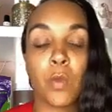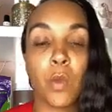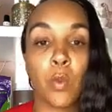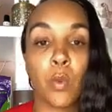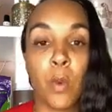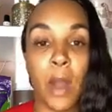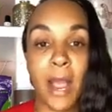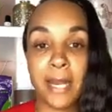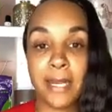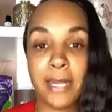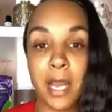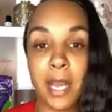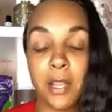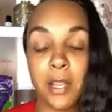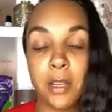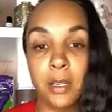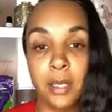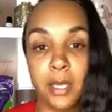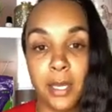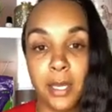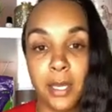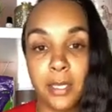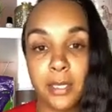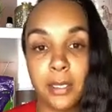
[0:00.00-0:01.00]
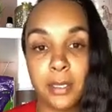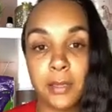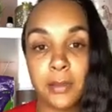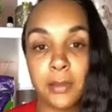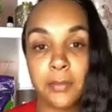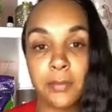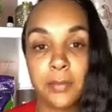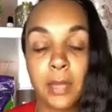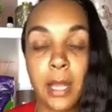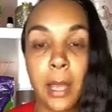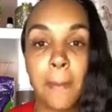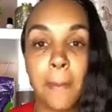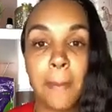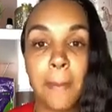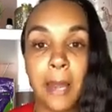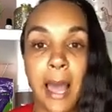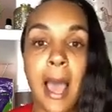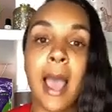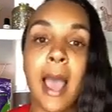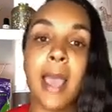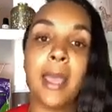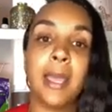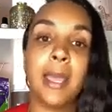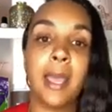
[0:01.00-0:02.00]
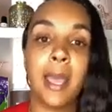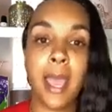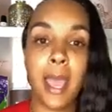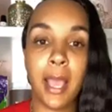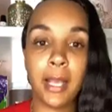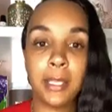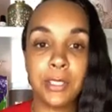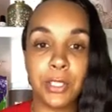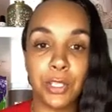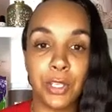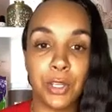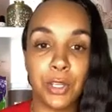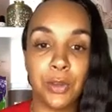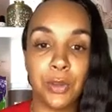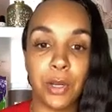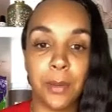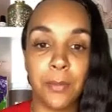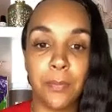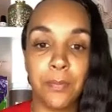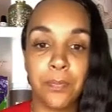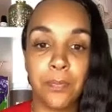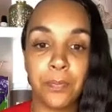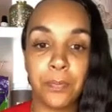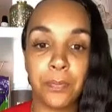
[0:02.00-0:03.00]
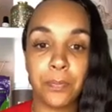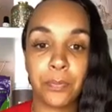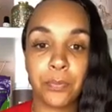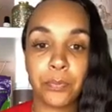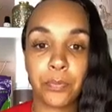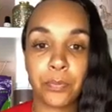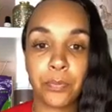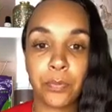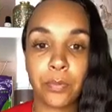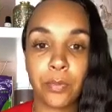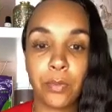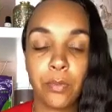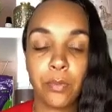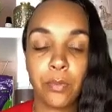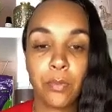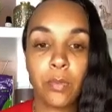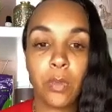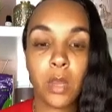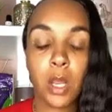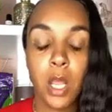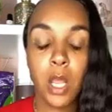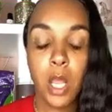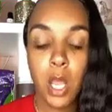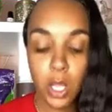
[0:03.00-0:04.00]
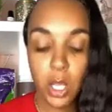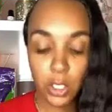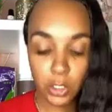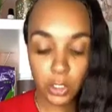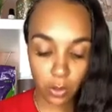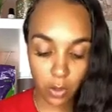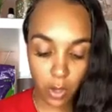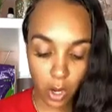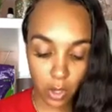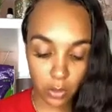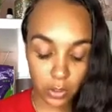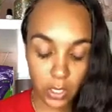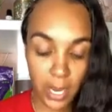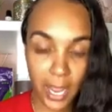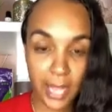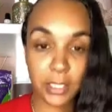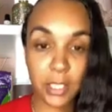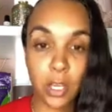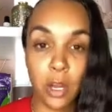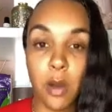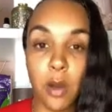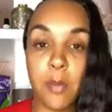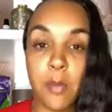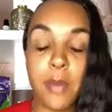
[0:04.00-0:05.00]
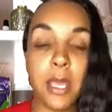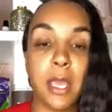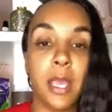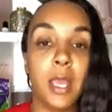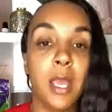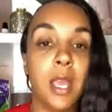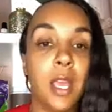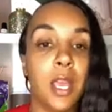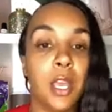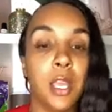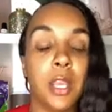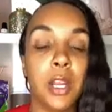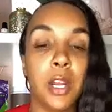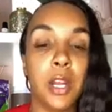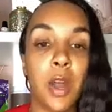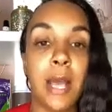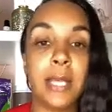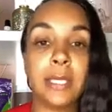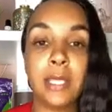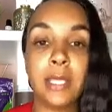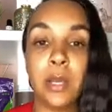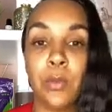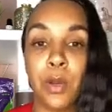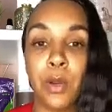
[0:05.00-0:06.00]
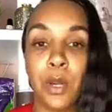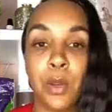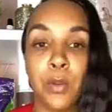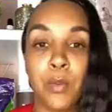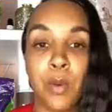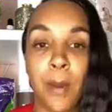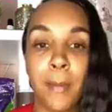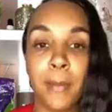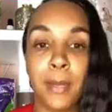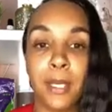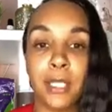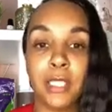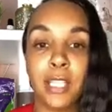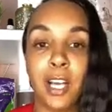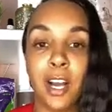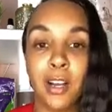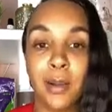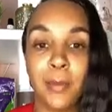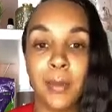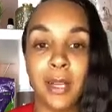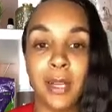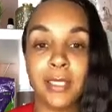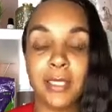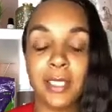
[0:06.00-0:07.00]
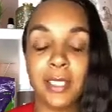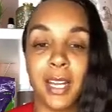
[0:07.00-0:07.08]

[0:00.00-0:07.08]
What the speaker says: Write down your list, apply, and execute it. So Coach had told me, I said, what do you want me to talk about